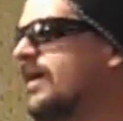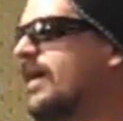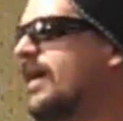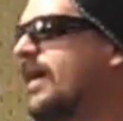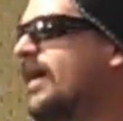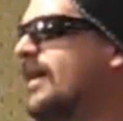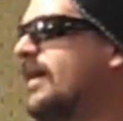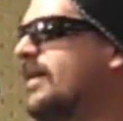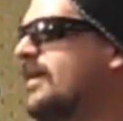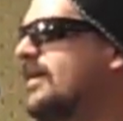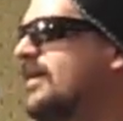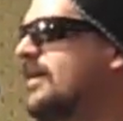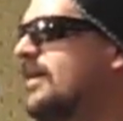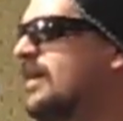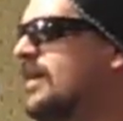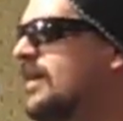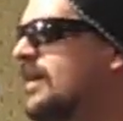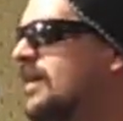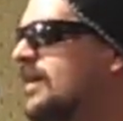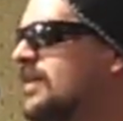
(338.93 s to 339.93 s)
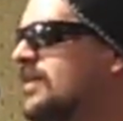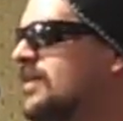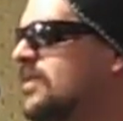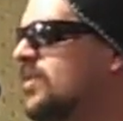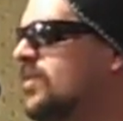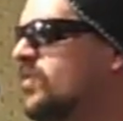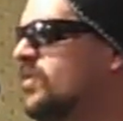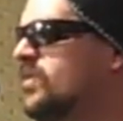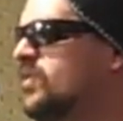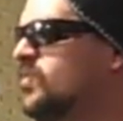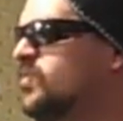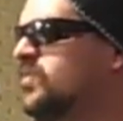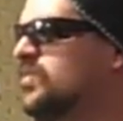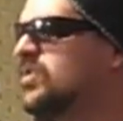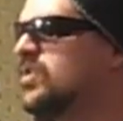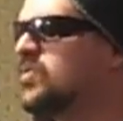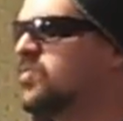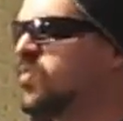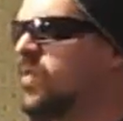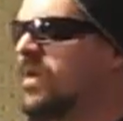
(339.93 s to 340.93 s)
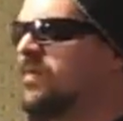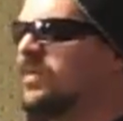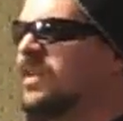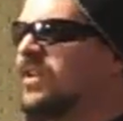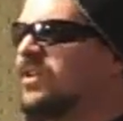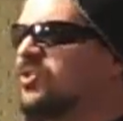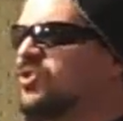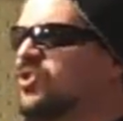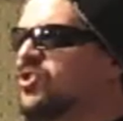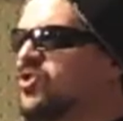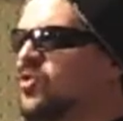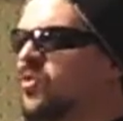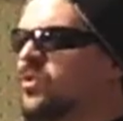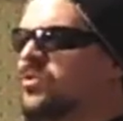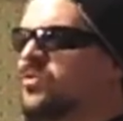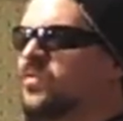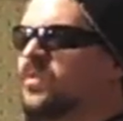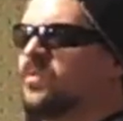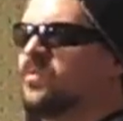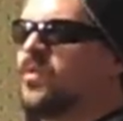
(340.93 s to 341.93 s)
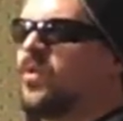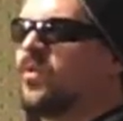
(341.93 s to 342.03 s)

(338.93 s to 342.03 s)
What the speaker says: And so it was just women in shorts with